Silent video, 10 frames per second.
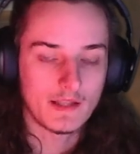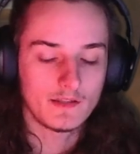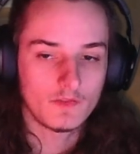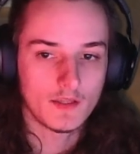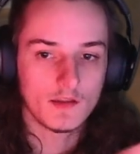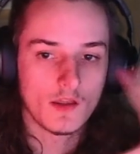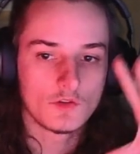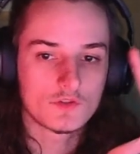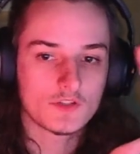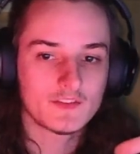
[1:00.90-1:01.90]
anything.
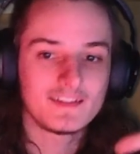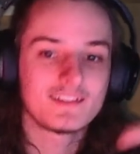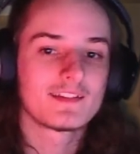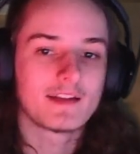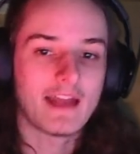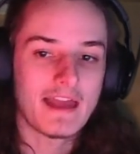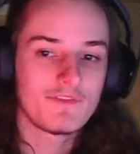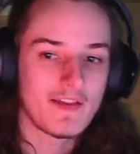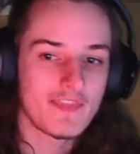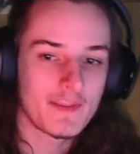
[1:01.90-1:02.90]
You just need to
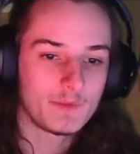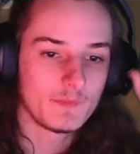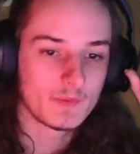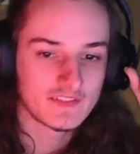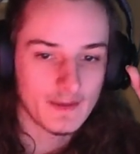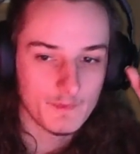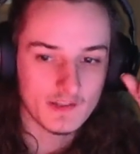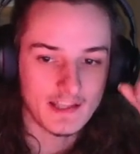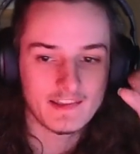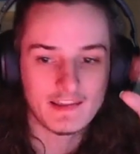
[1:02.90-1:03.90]
have other people
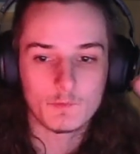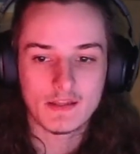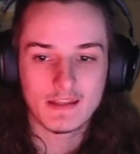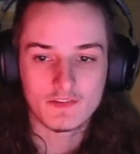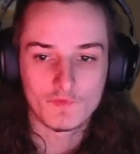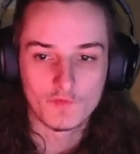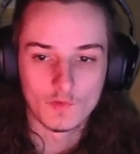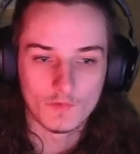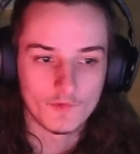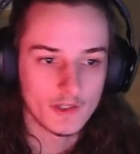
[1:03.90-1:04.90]
summon and then we get the full
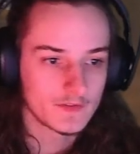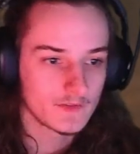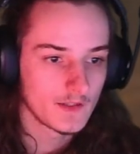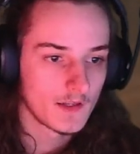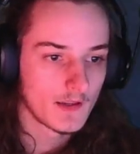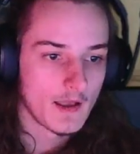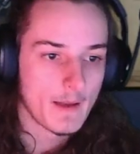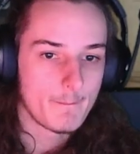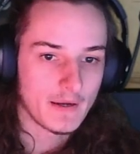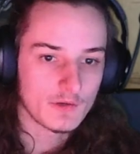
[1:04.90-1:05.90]
rewards.
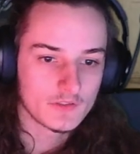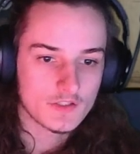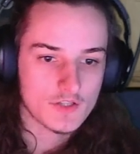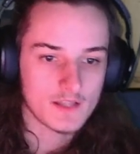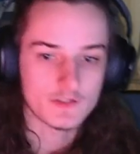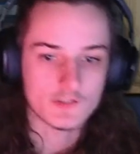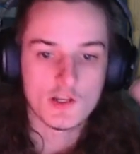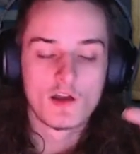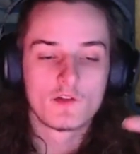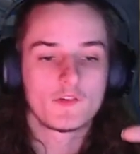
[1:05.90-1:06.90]
Bounty Challenge.
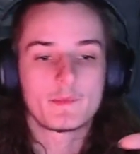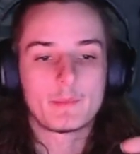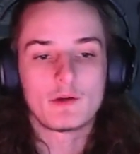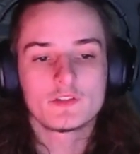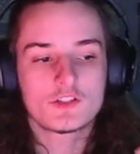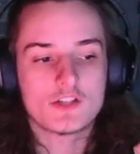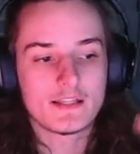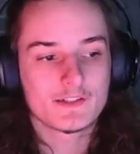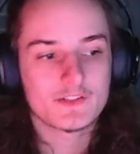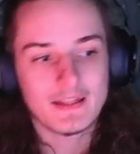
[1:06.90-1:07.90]
For the Bounty
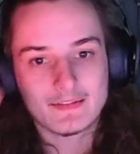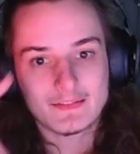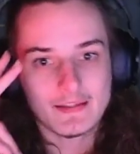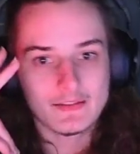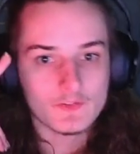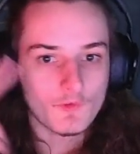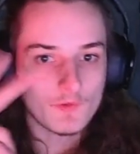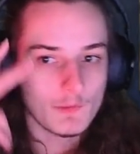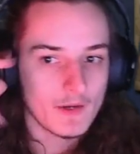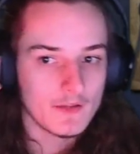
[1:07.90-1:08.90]
Challenge there's
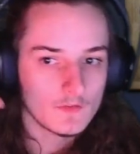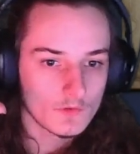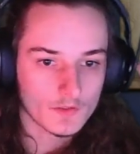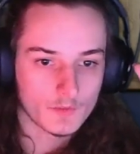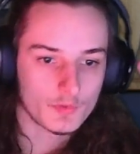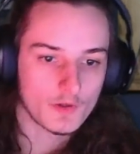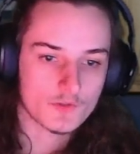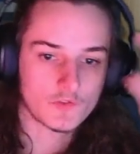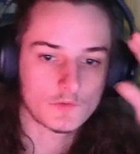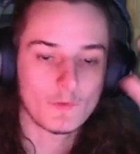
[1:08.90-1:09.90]
3 ways you can
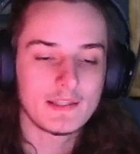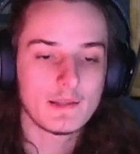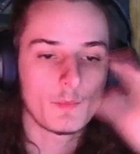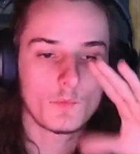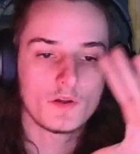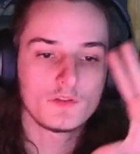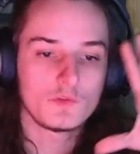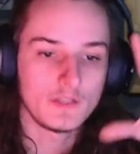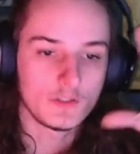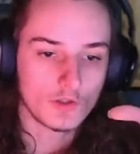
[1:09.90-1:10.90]
approach this. Way number 1,
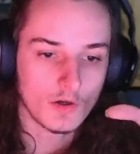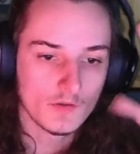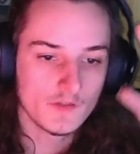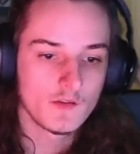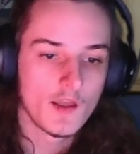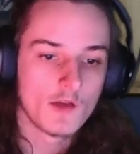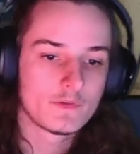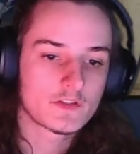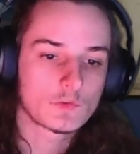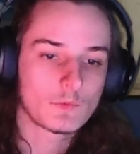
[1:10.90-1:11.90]
you need gold,
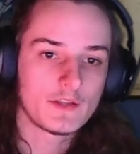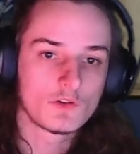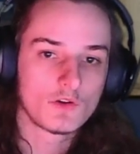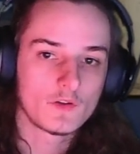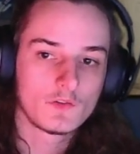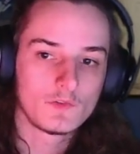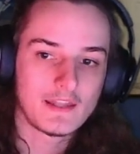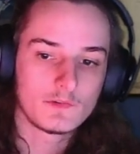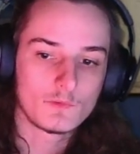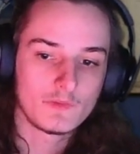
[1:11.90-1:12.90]
which is why you're going to
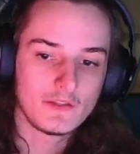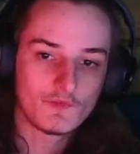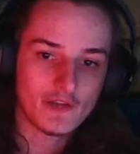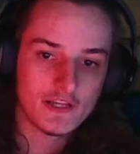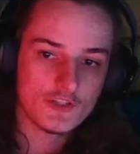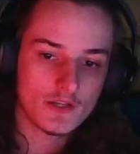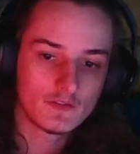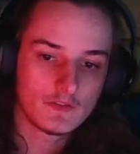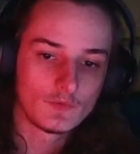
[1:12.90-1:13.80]
then refresh until